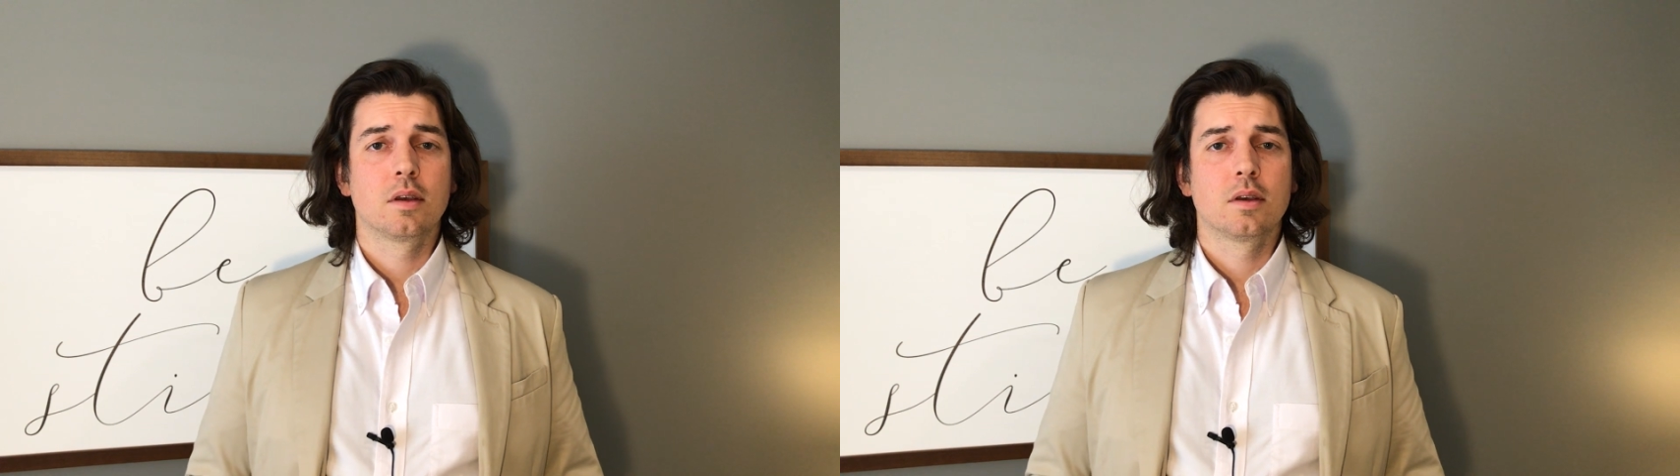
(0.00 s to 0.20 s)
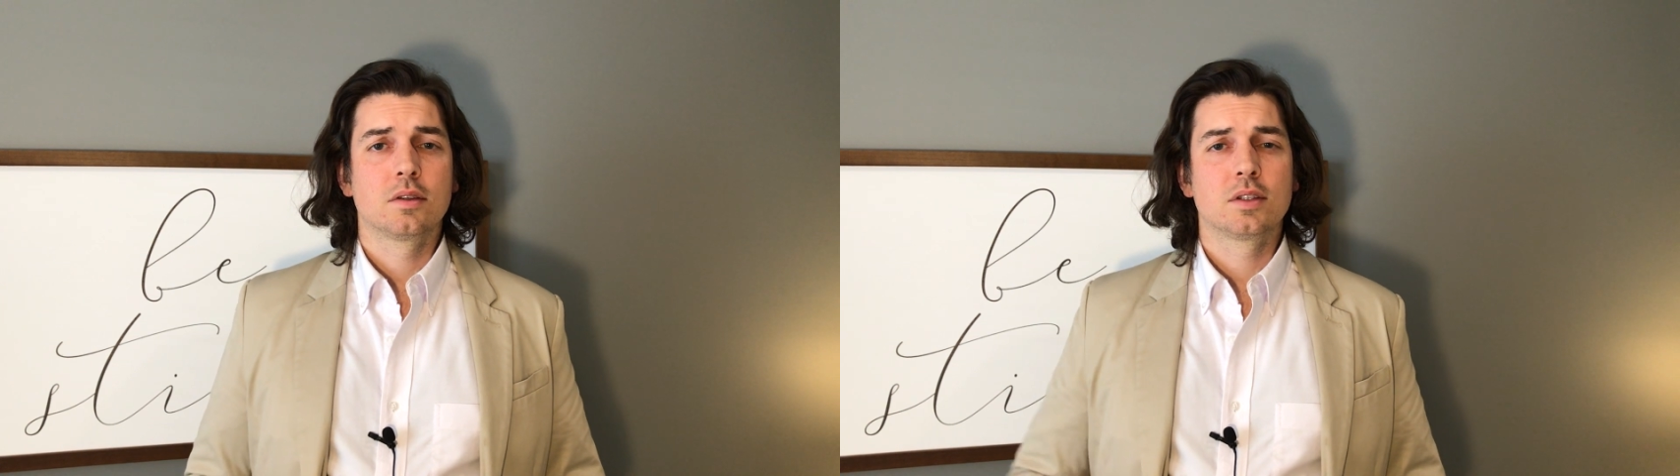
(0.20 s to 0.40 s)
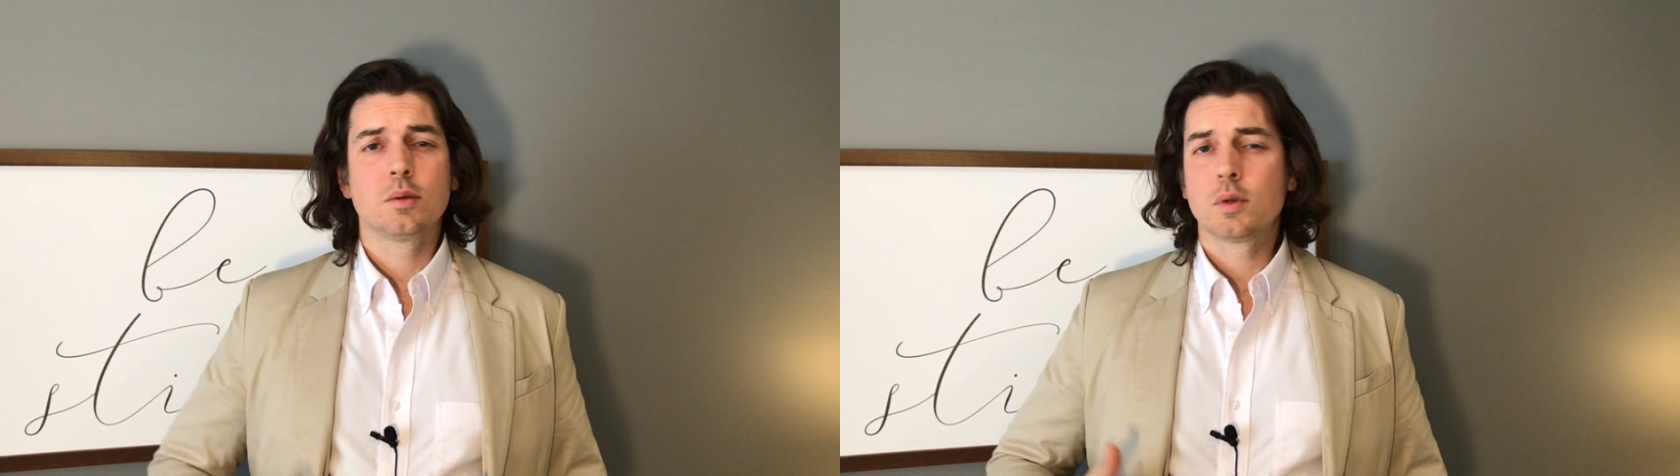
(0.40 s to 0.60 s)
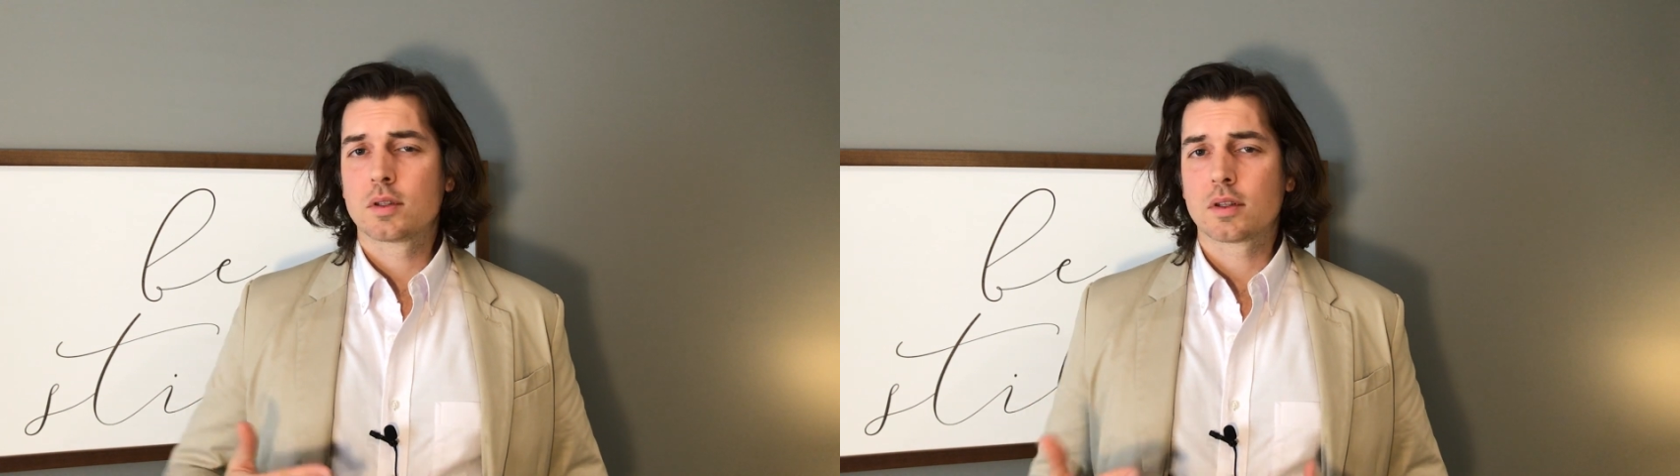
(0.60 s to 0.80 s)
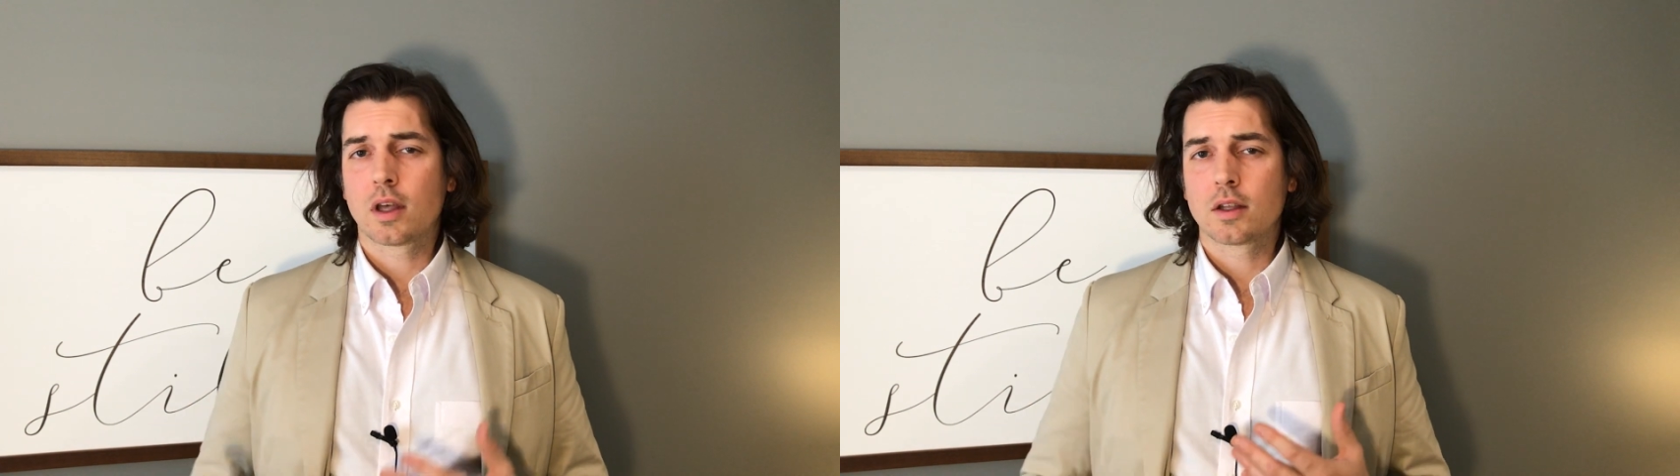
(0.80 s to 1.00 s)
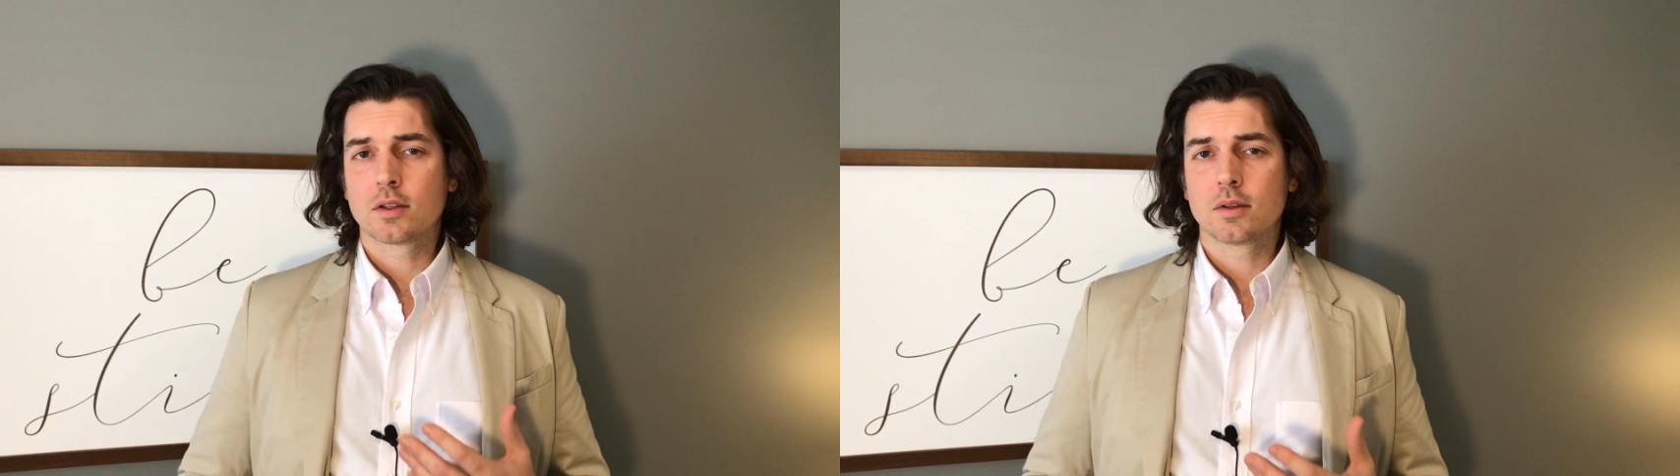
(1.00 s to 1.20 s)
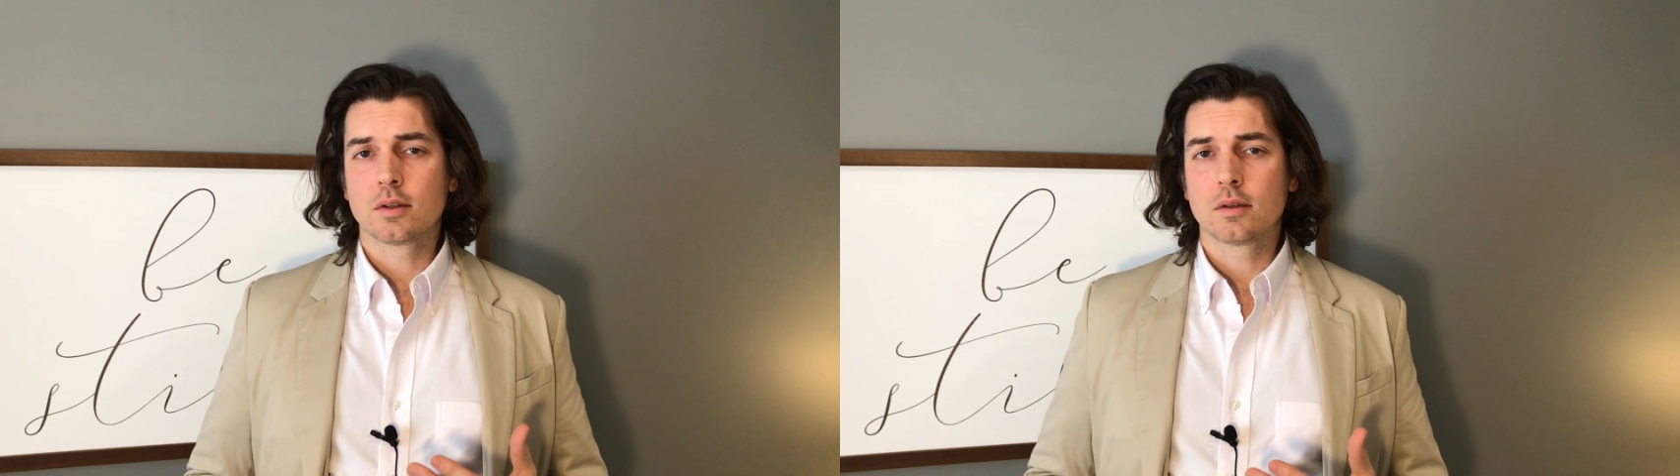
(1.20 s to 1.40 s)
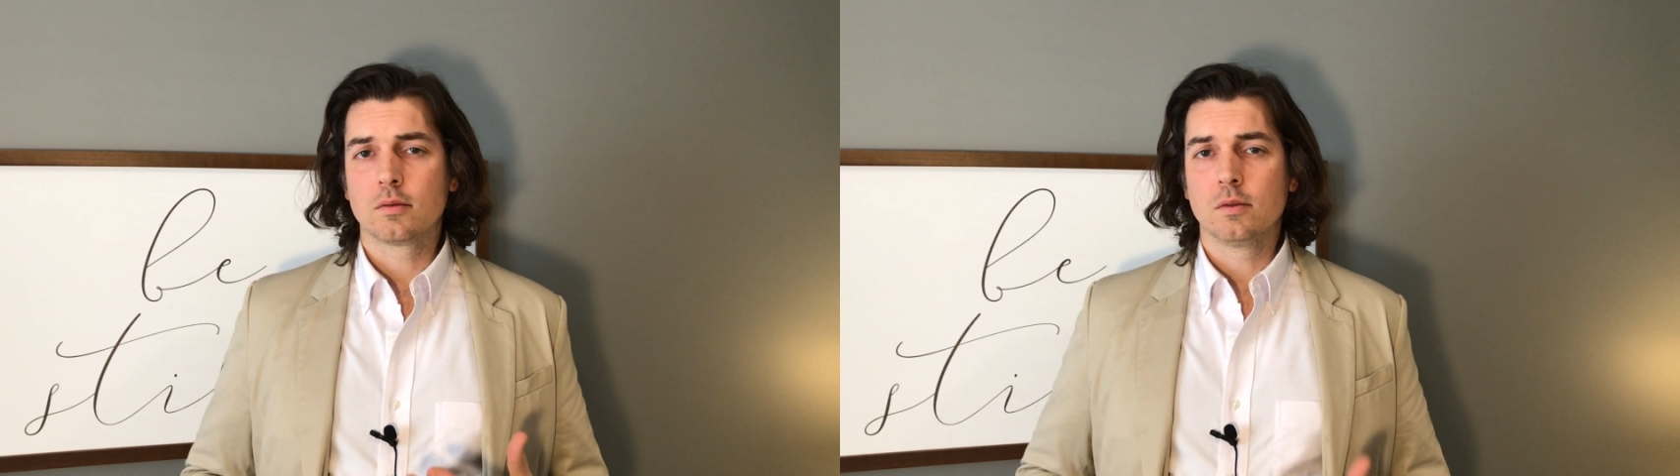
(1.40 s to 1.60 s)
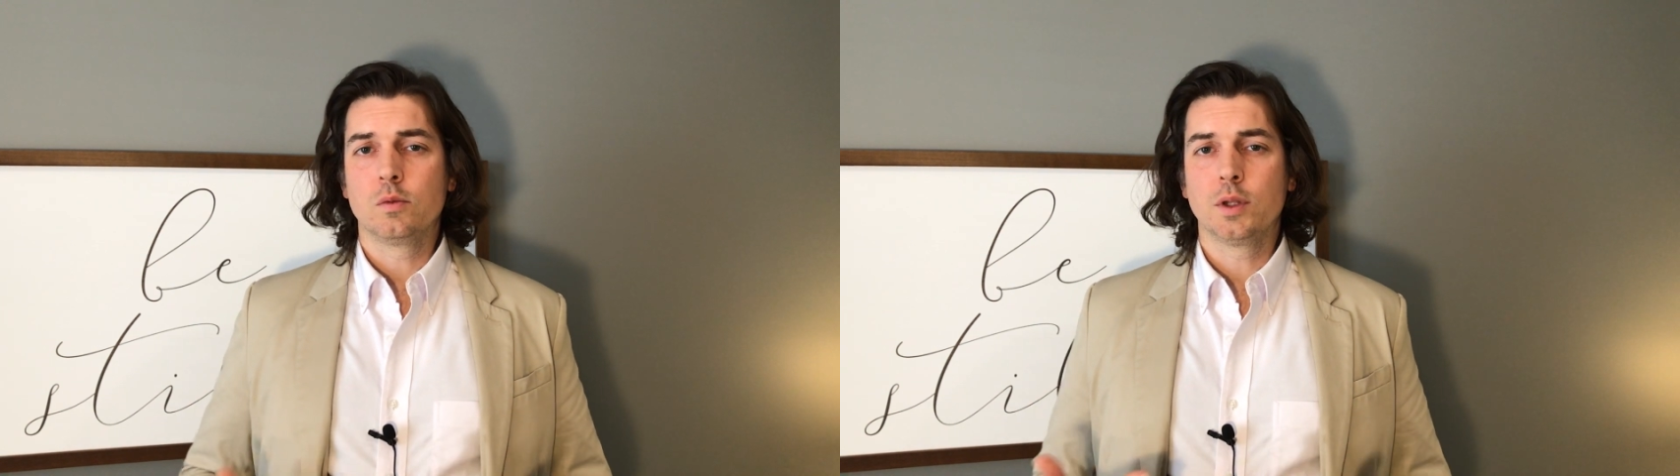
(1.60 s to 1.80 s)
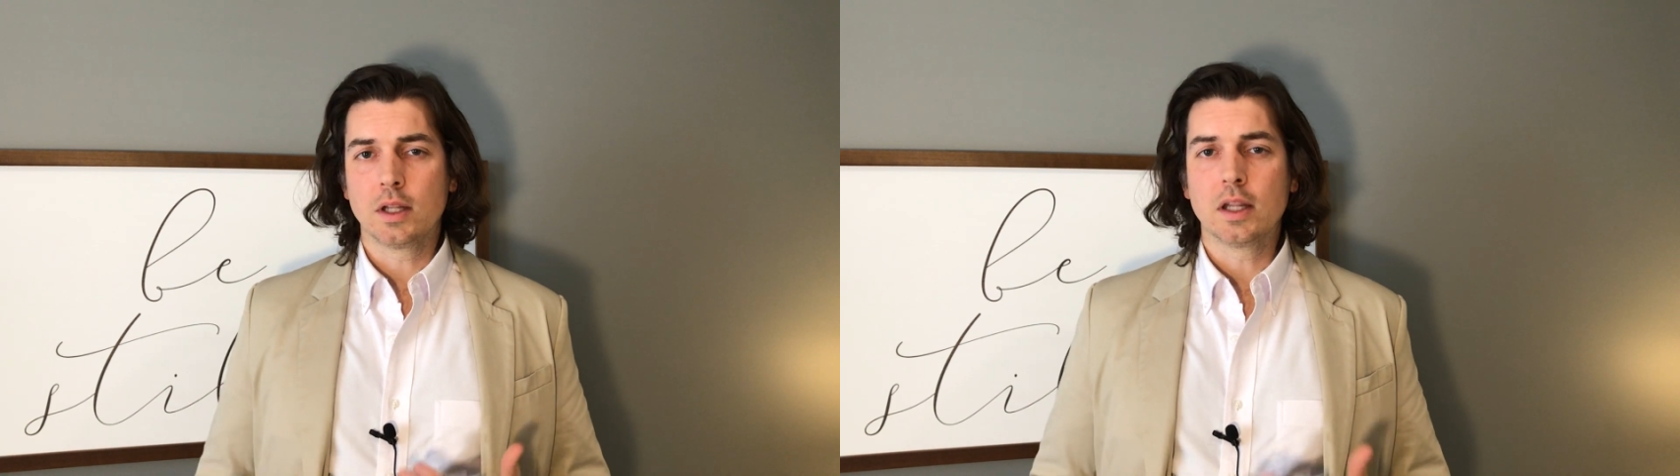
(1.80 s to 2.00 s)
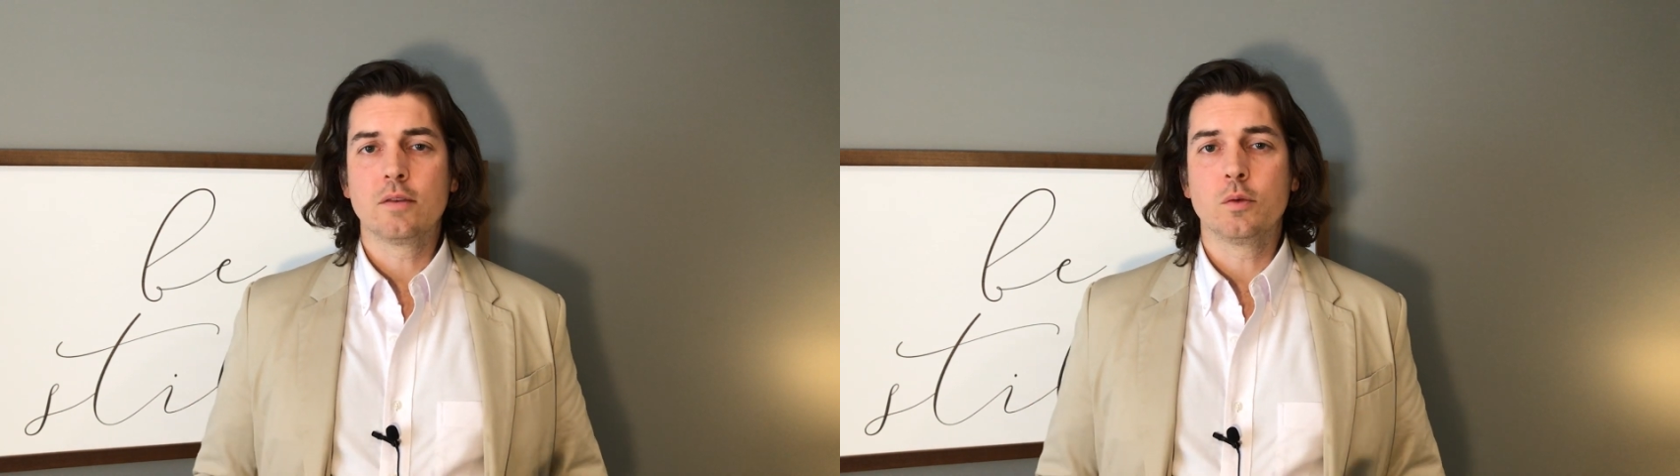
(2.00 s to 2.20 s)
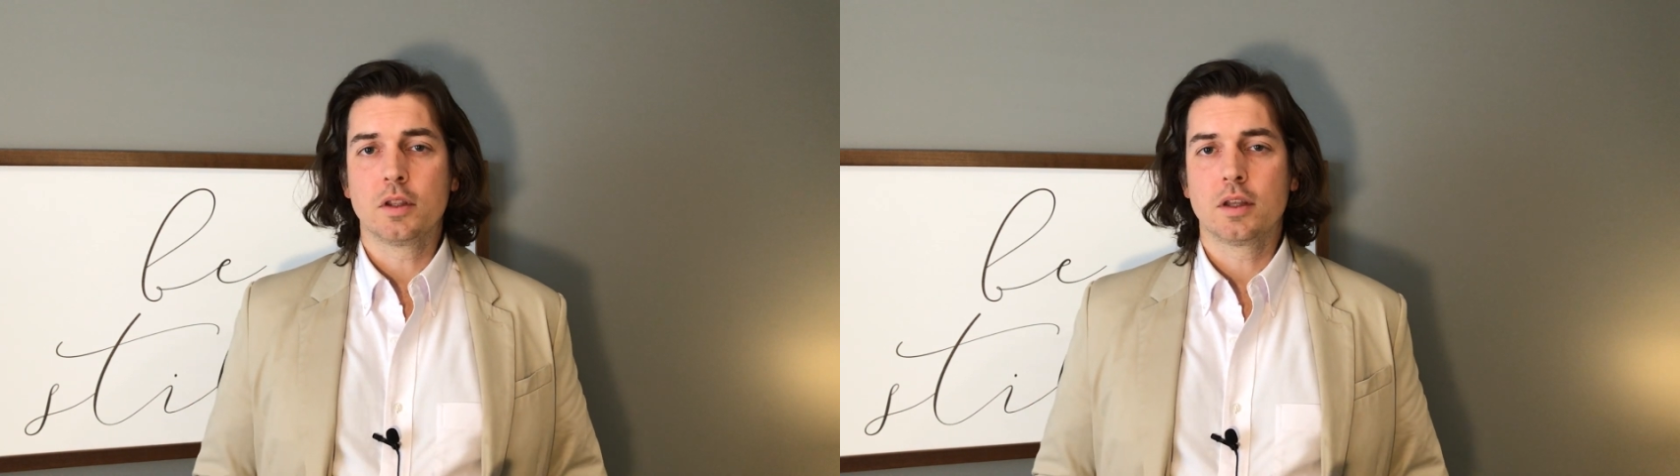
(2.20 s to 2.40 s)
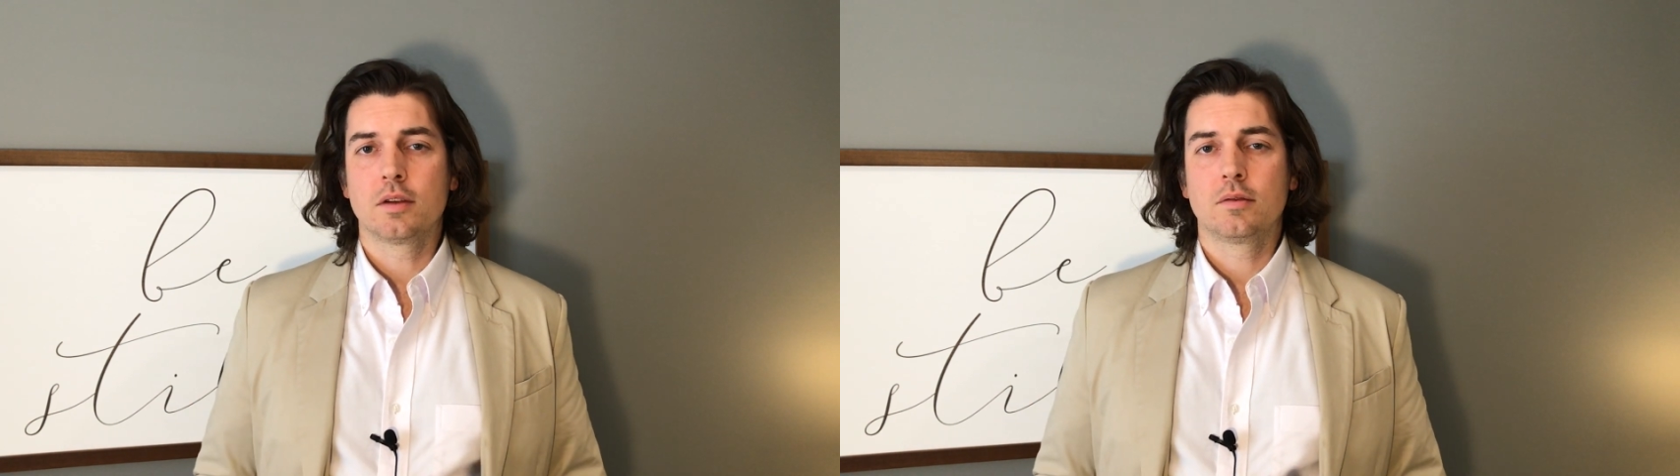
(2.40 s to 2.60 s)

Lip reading: See what it's like to really live with it